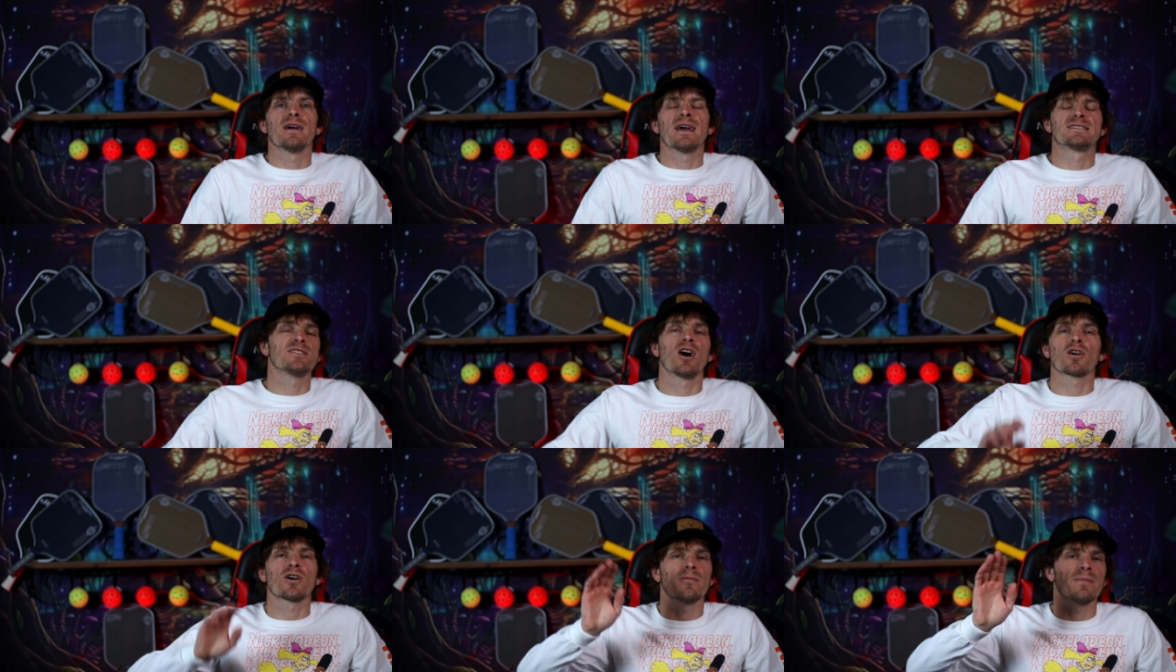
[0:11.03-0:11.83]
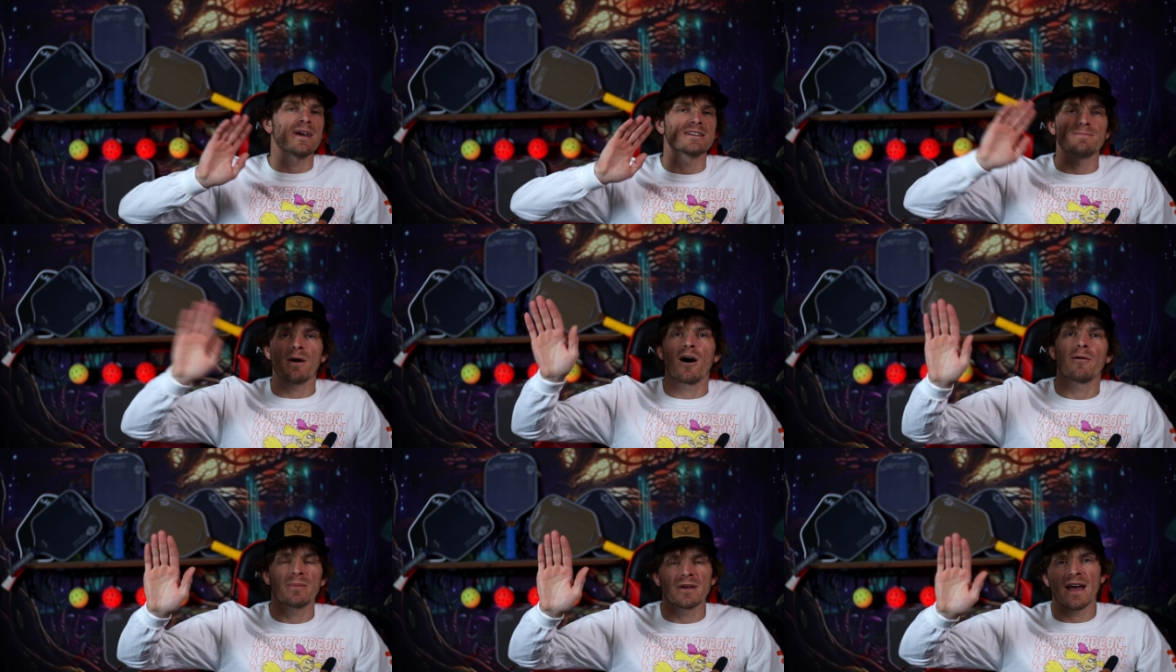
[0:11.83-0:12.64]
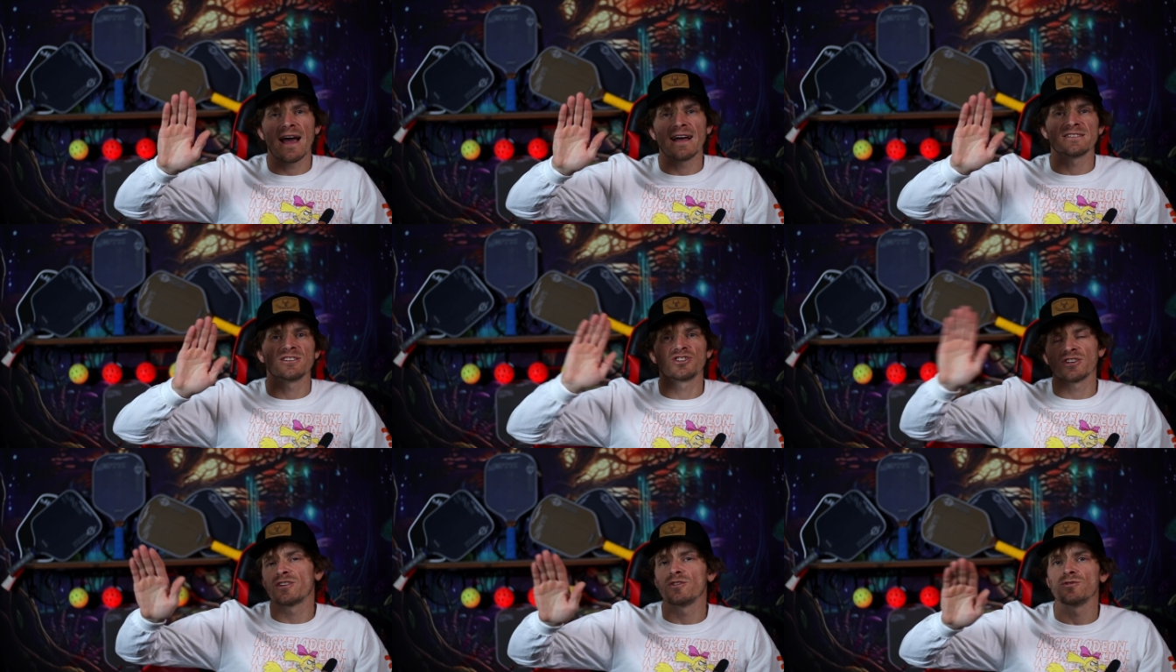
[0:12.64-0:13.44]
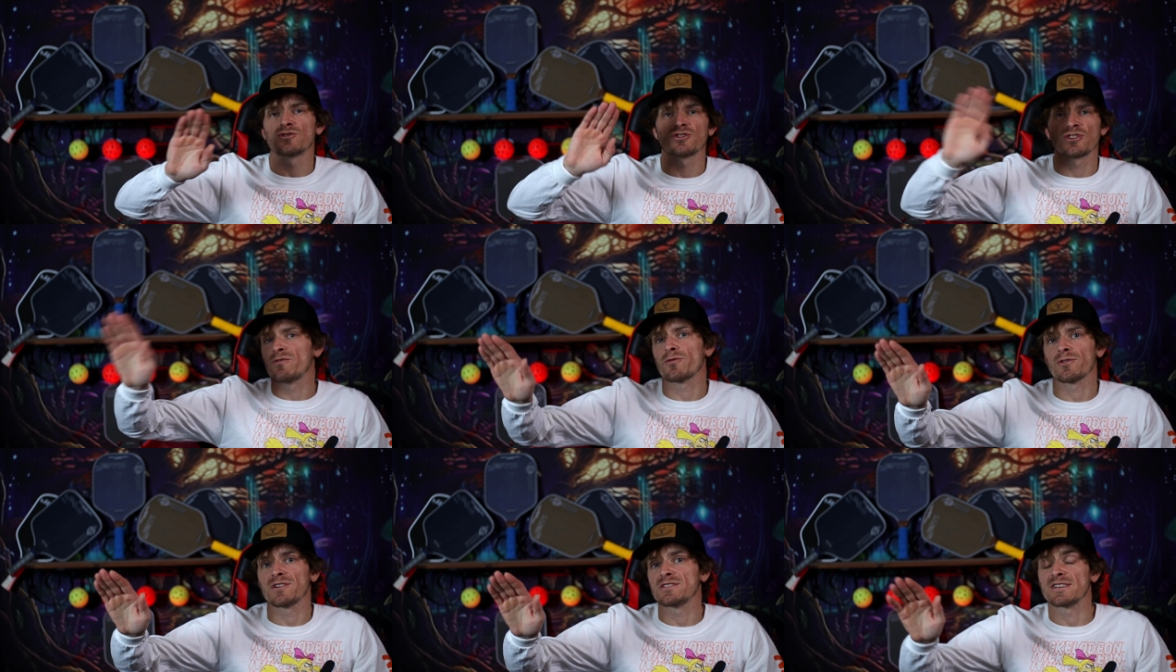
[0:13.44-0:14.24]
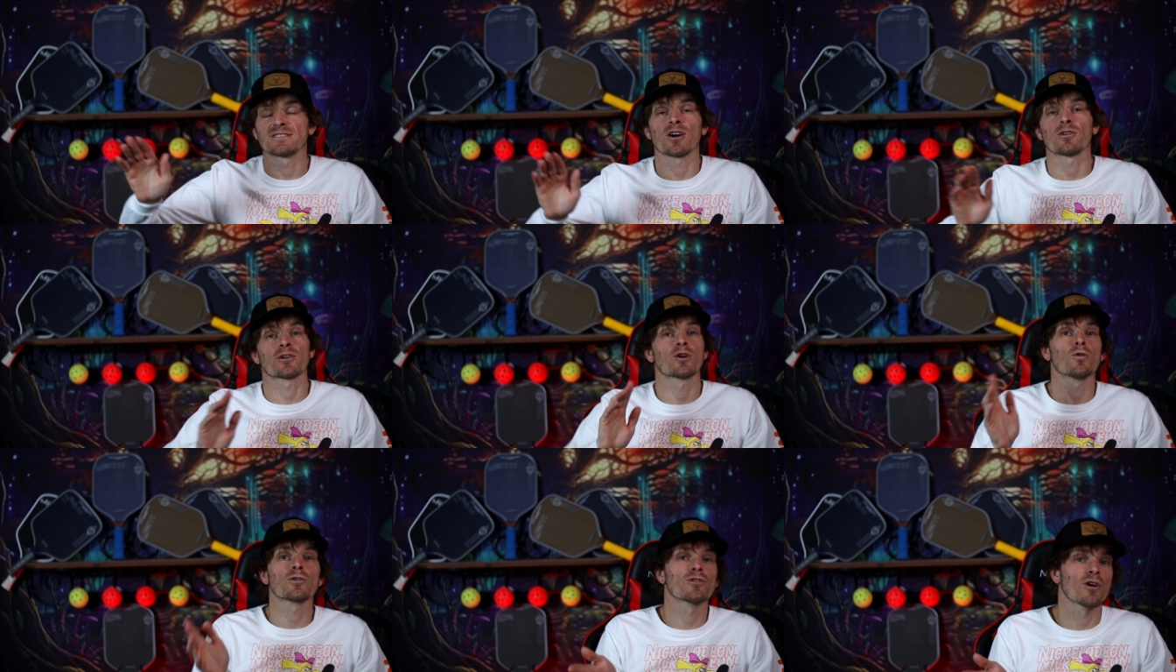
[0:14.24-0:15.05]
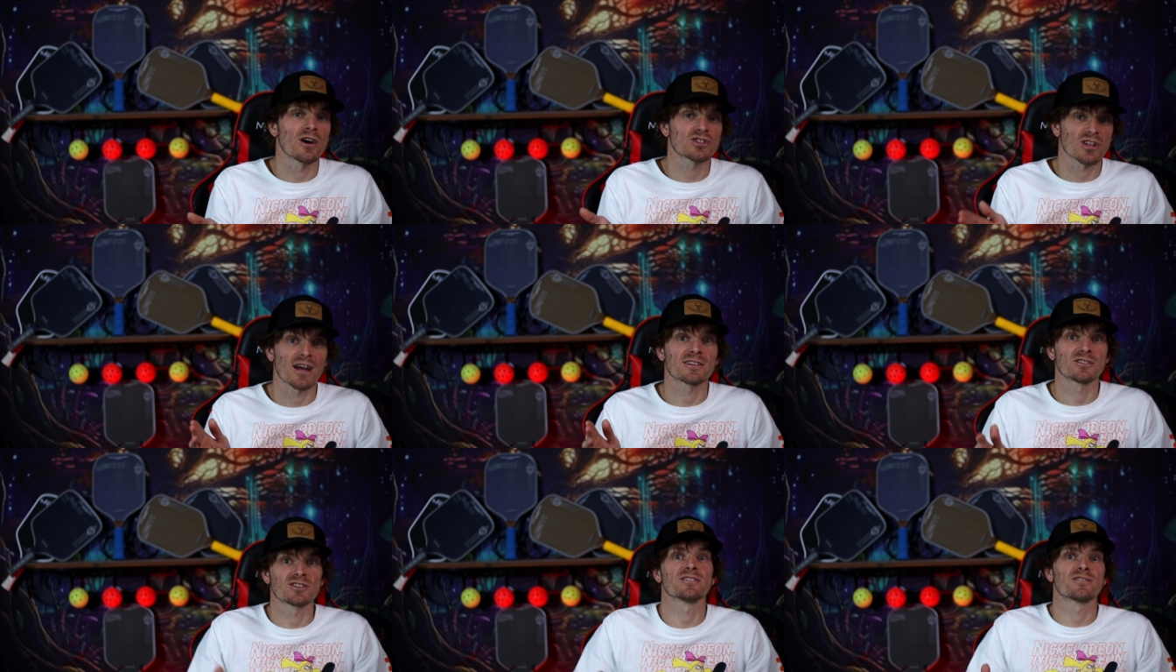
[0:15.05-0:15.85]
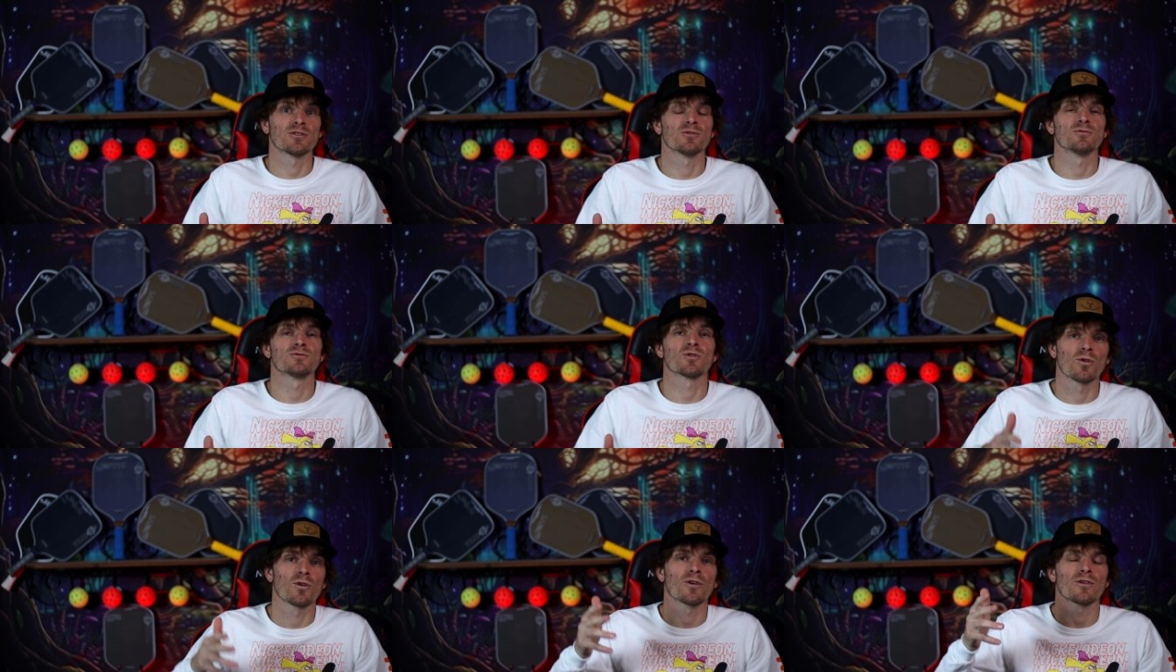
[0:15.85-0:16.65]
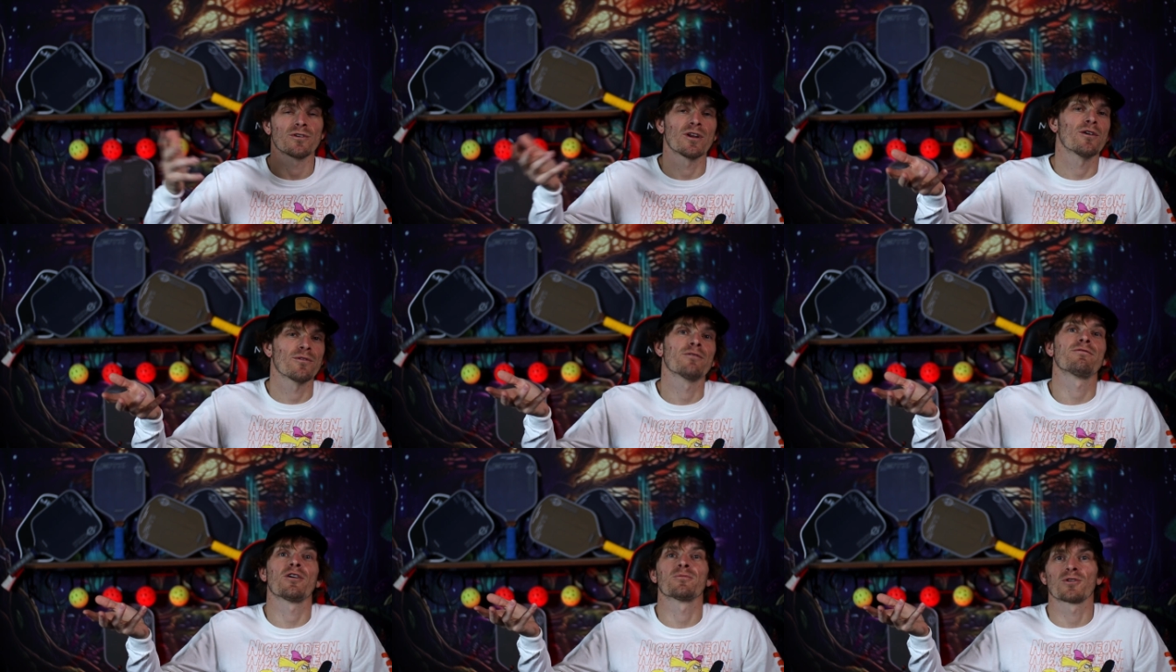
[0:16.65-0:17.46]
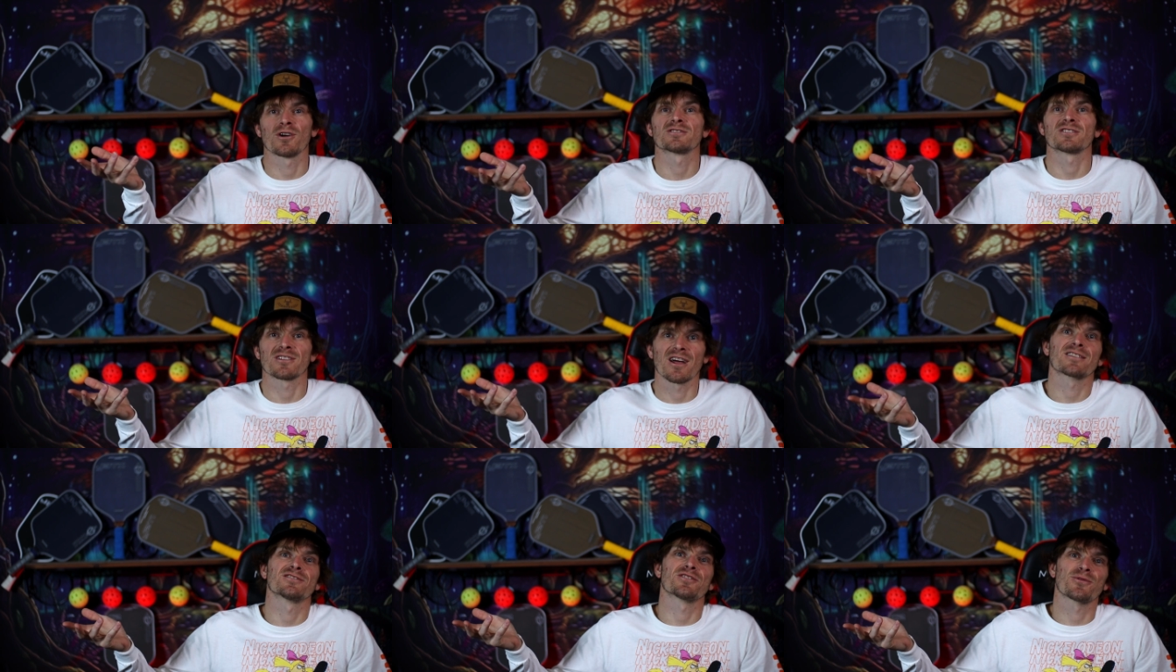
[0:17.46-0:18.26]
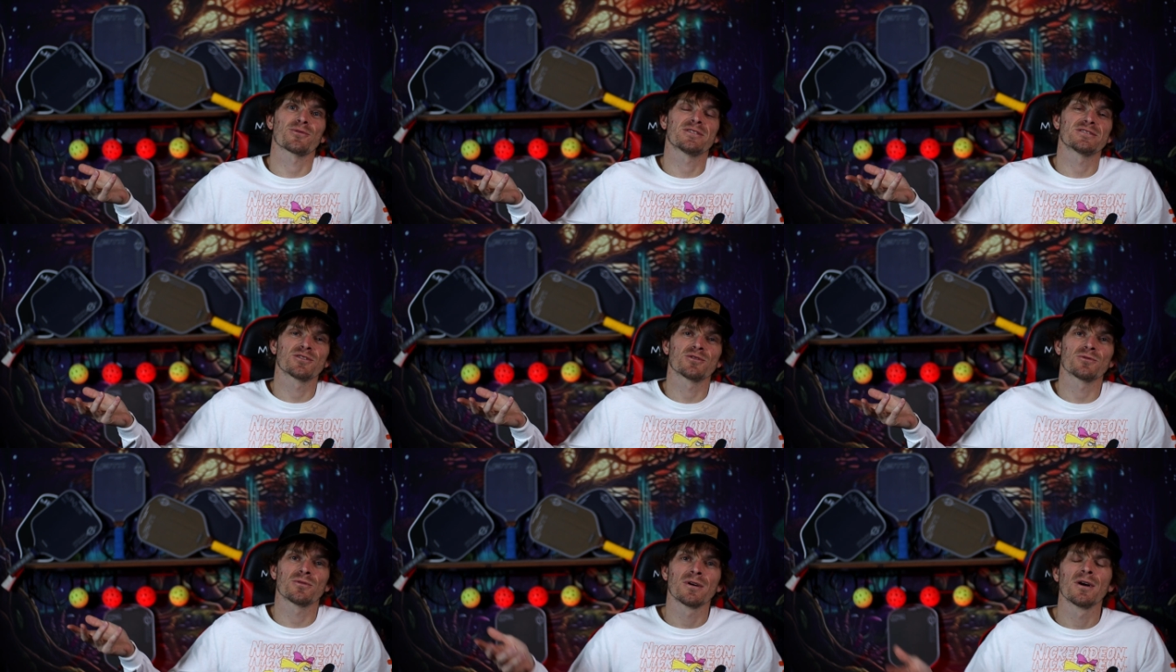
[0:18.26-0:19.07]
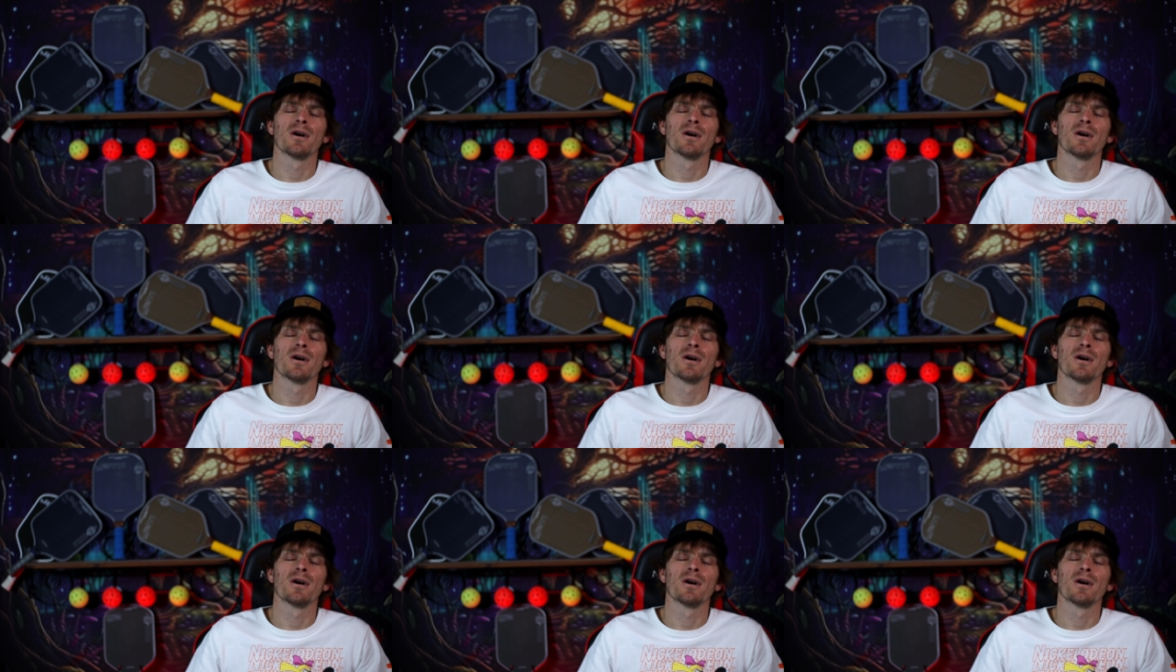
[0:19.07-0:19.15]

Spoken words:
It's not going to be as poppy as the Gen 2s or Gen 3s. It's not going to core crush like the Gen 2s or, the foam crushing like the Gen 3s do.